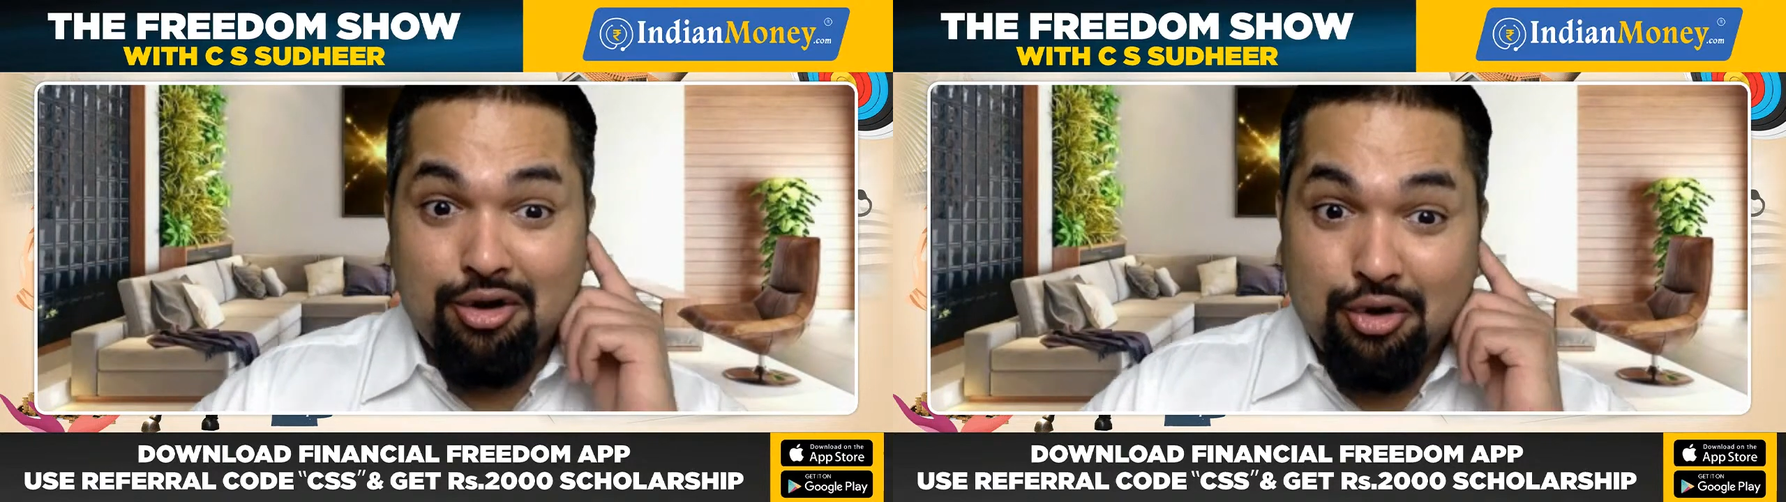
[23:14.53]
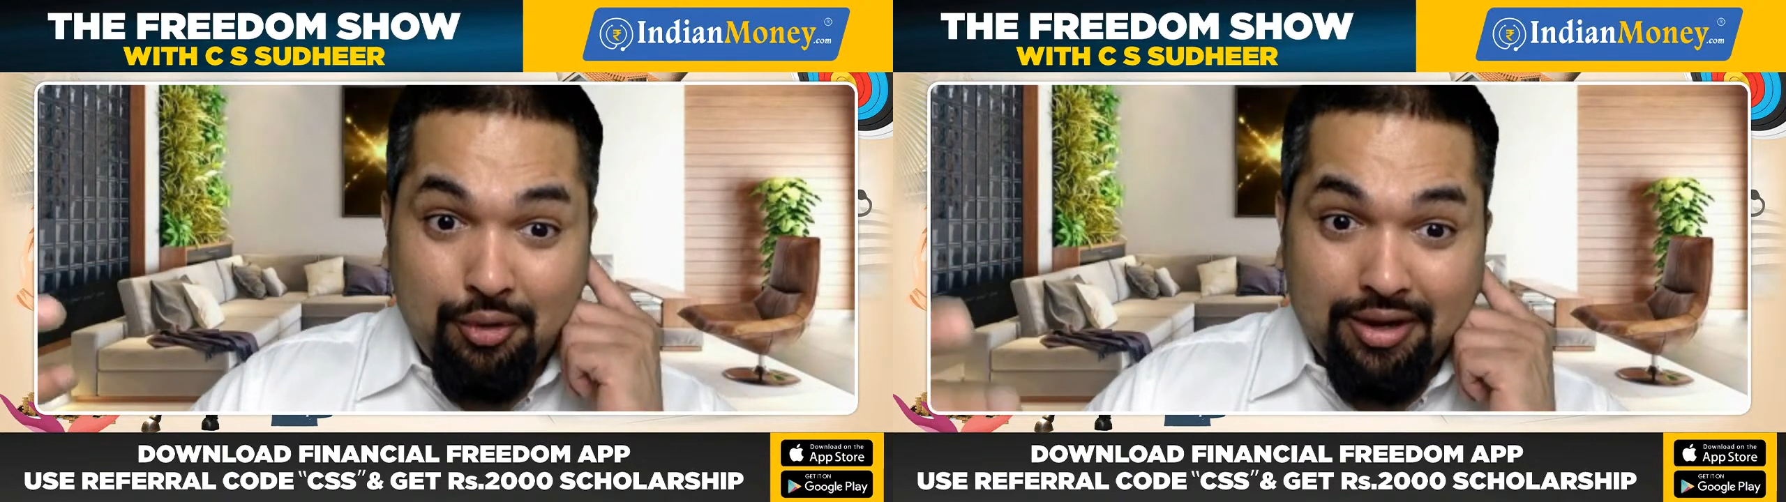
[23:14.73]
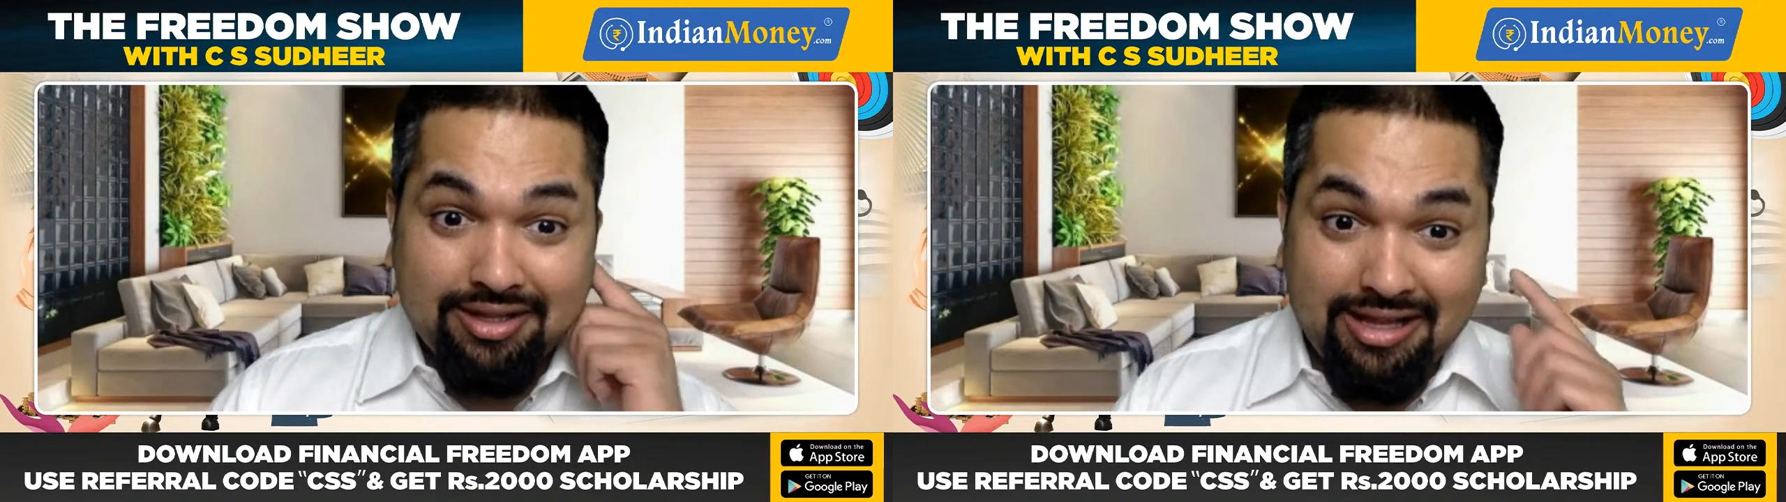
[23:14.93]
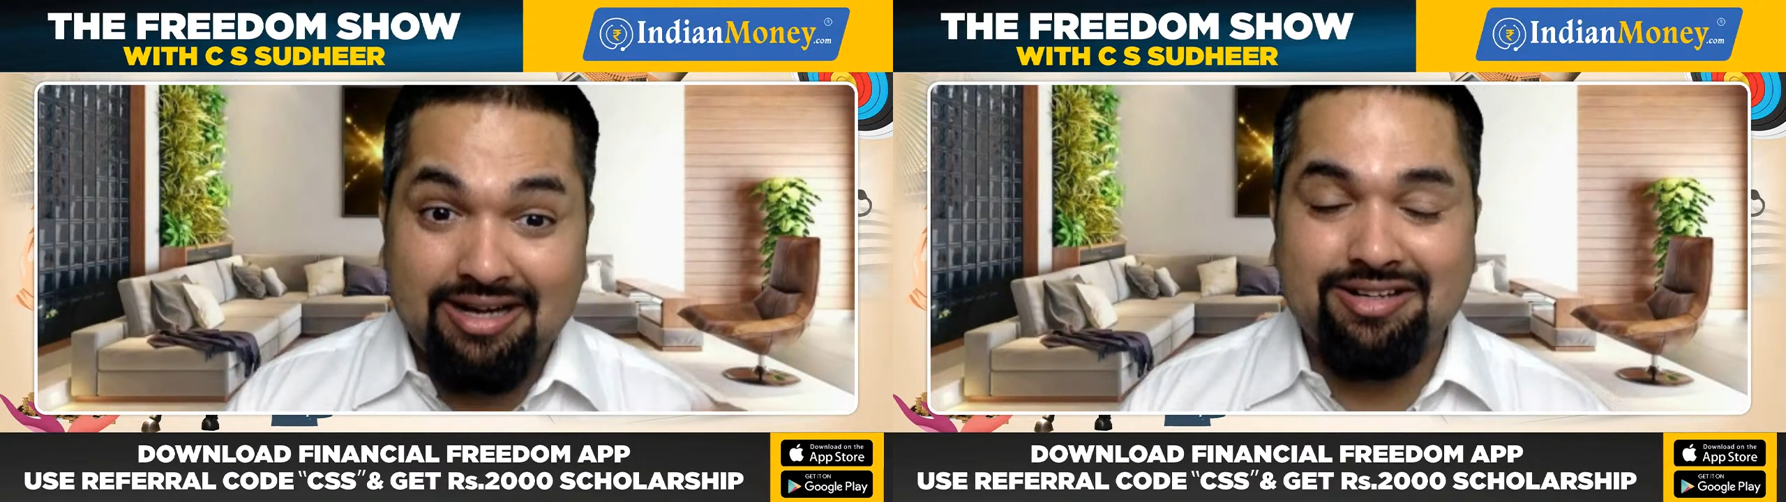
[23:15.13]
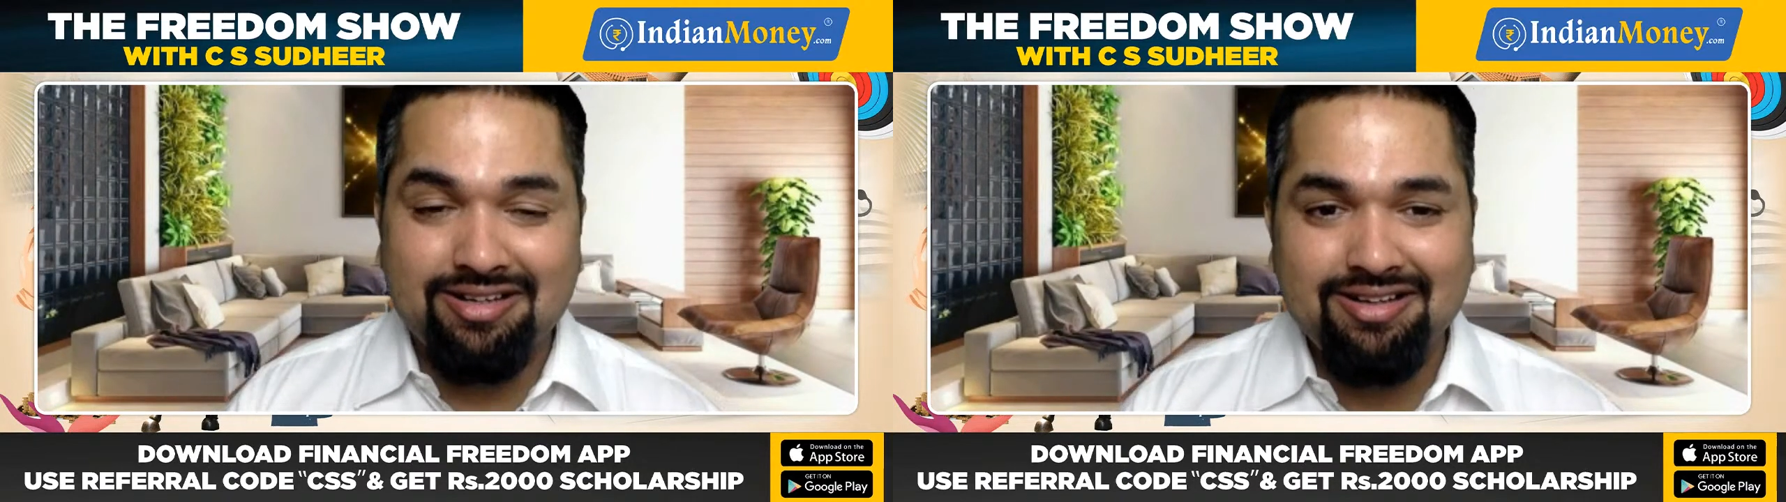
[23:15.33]
knowing
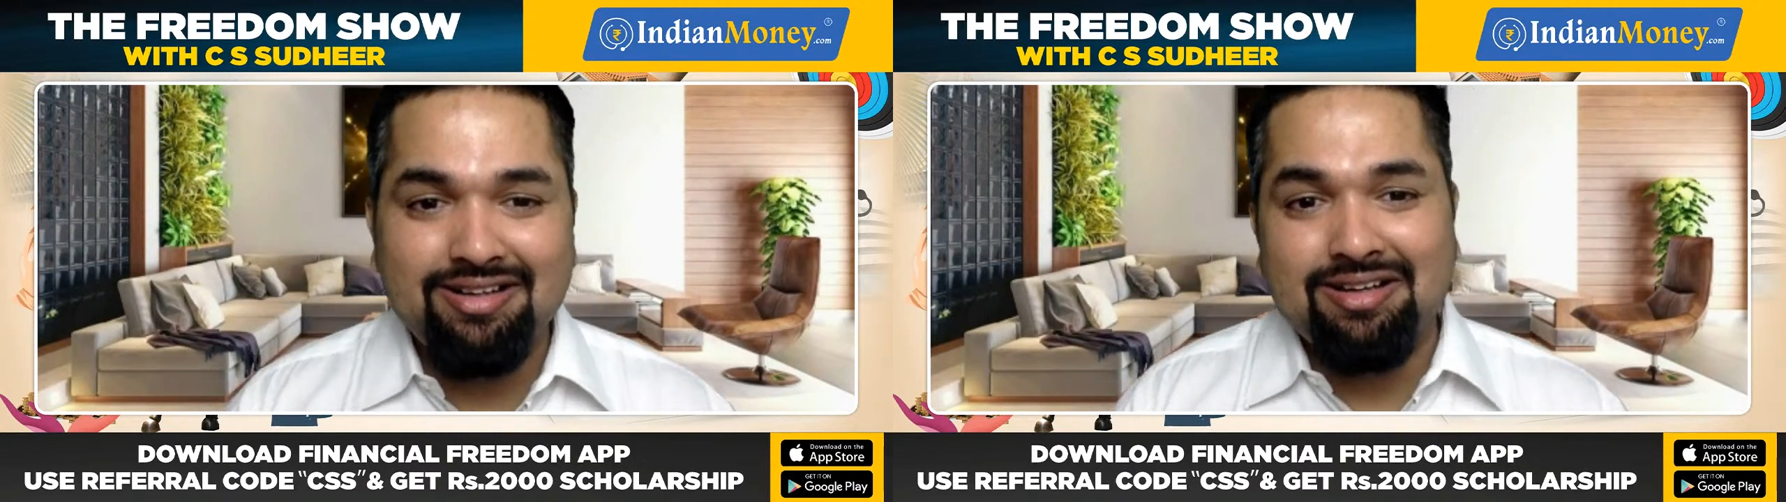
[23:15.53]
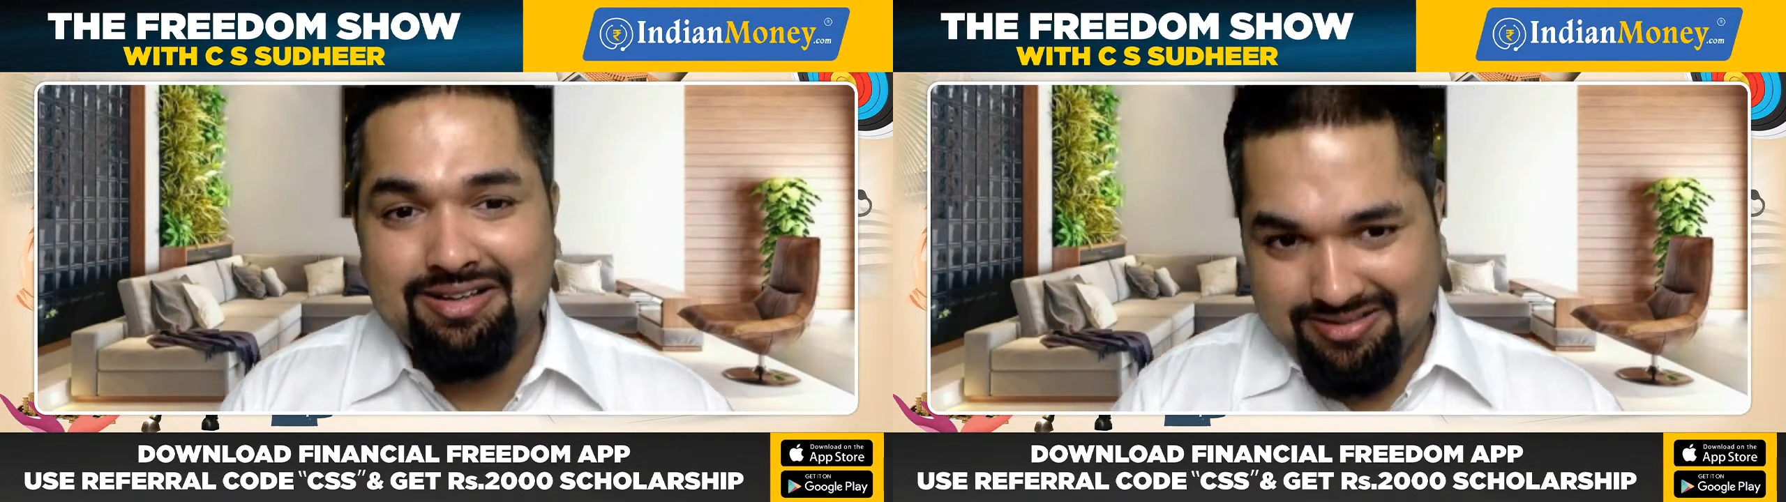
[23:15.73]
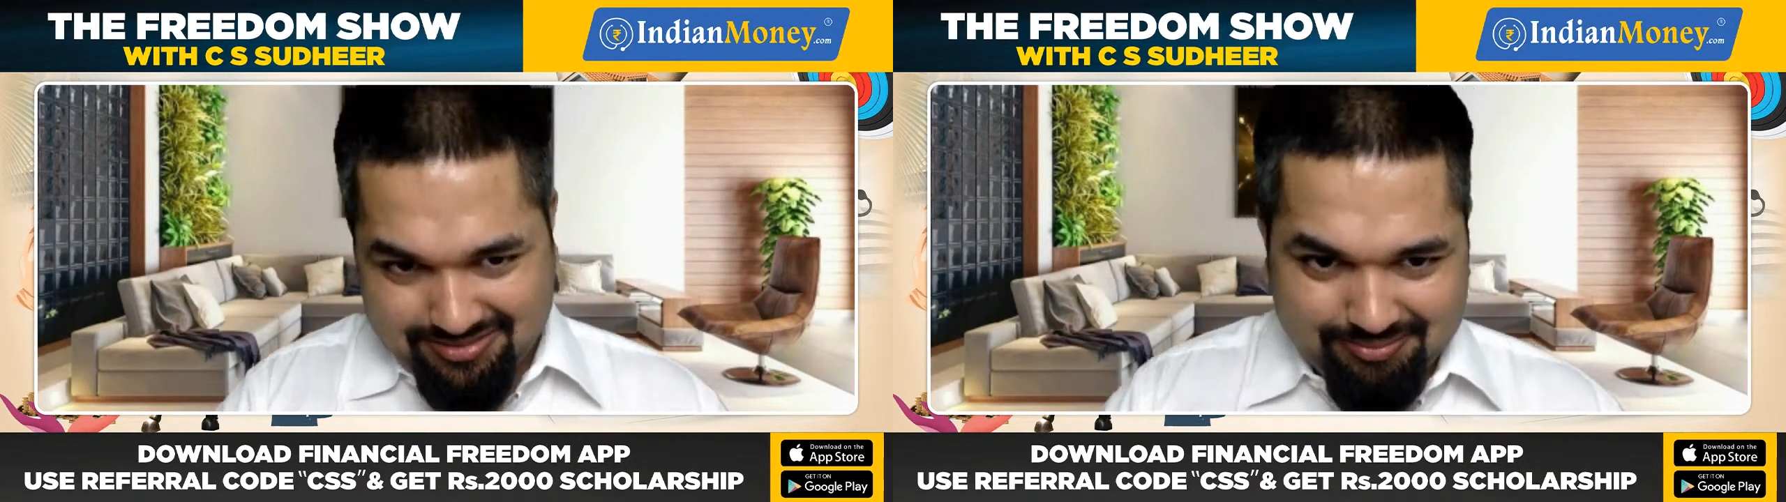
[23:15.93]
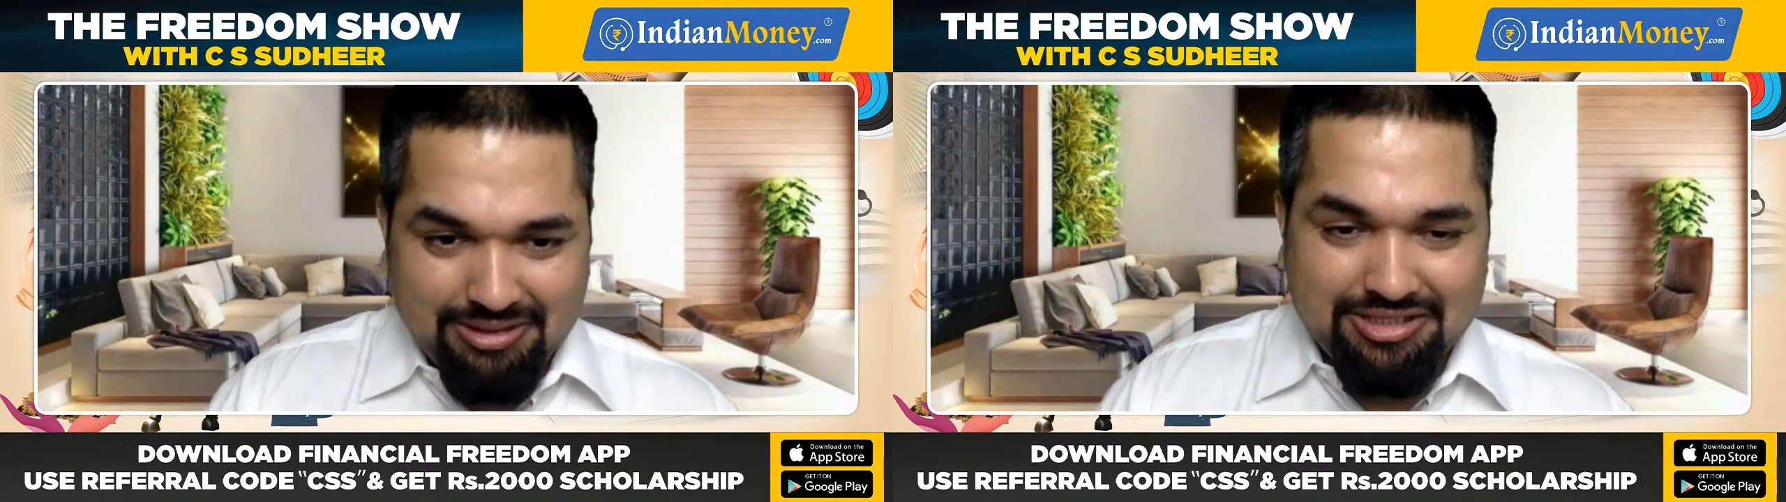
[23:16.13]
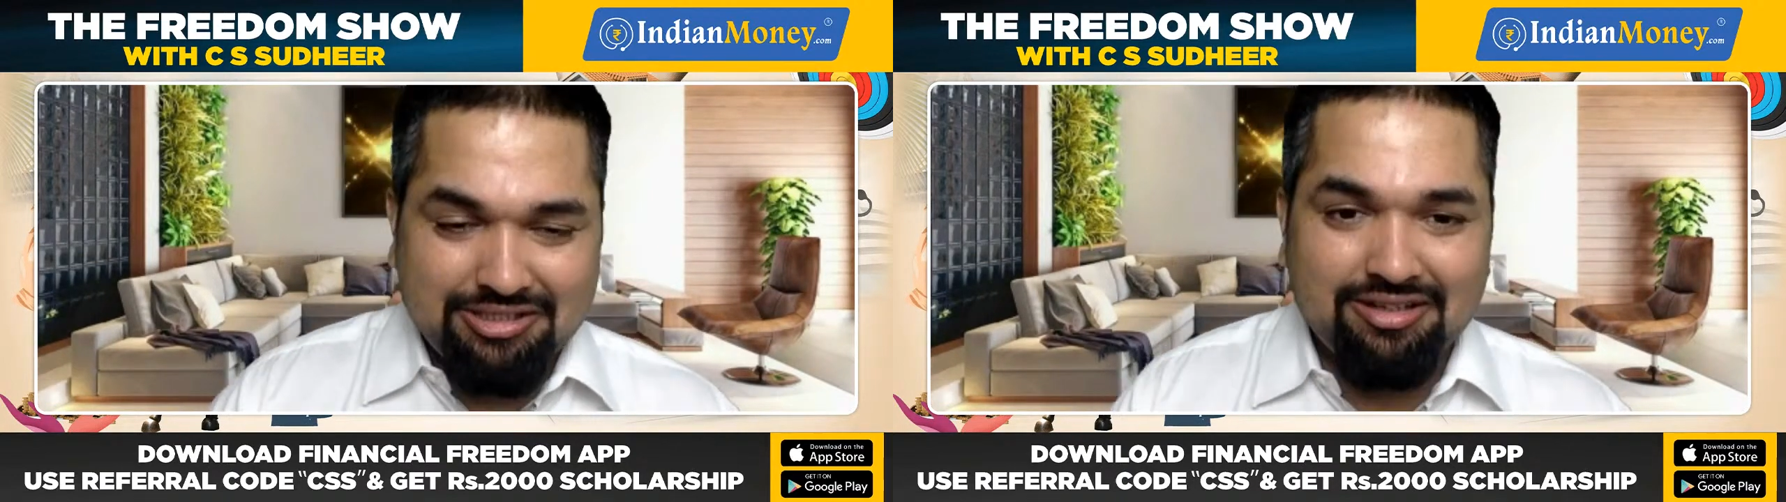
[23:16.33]
that
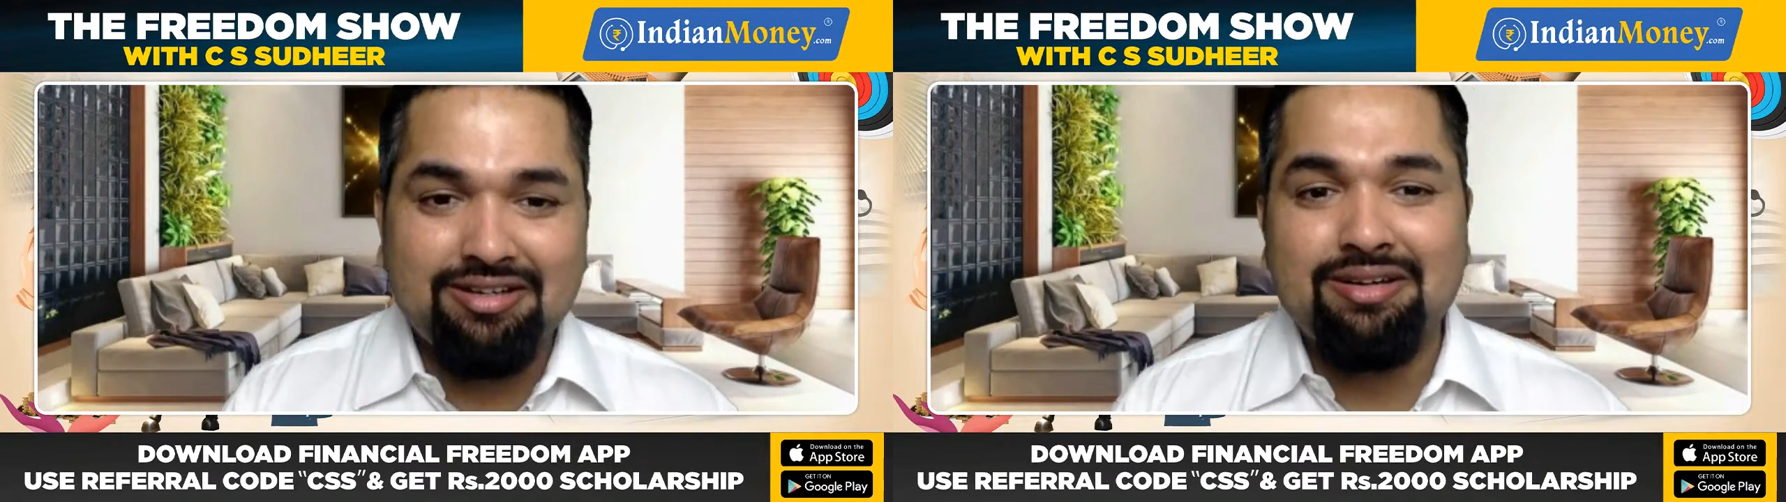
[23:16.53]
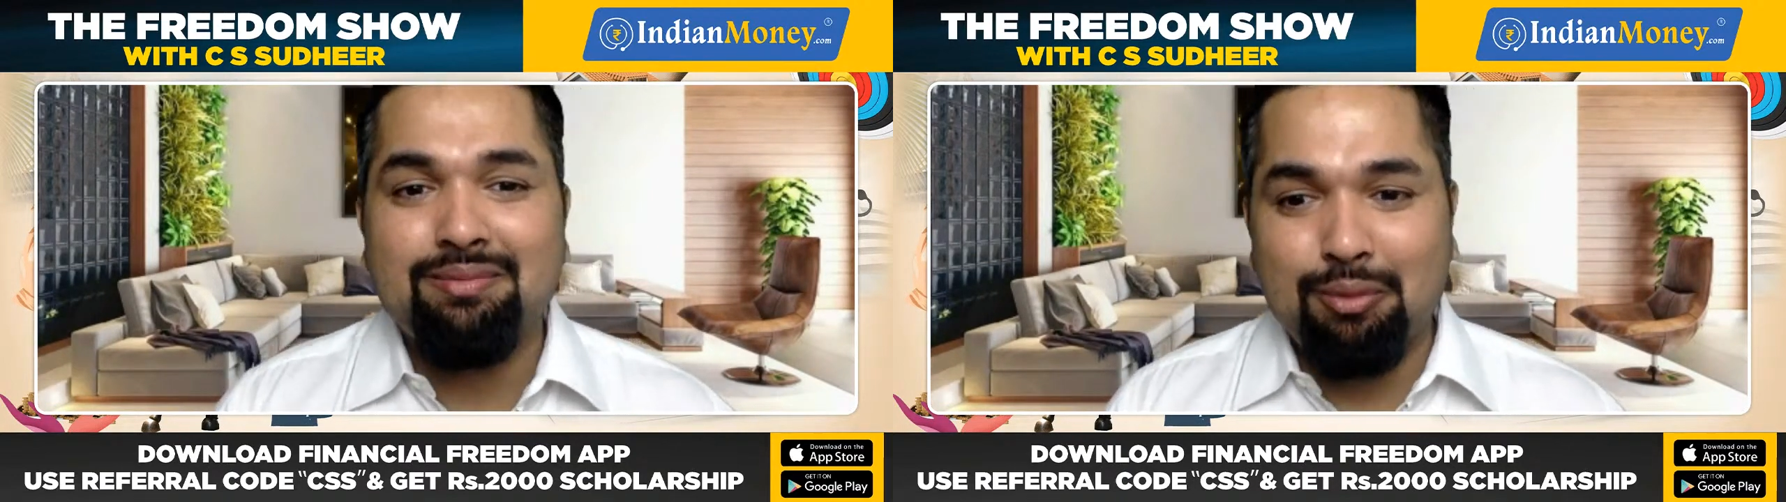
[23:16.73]
Mr.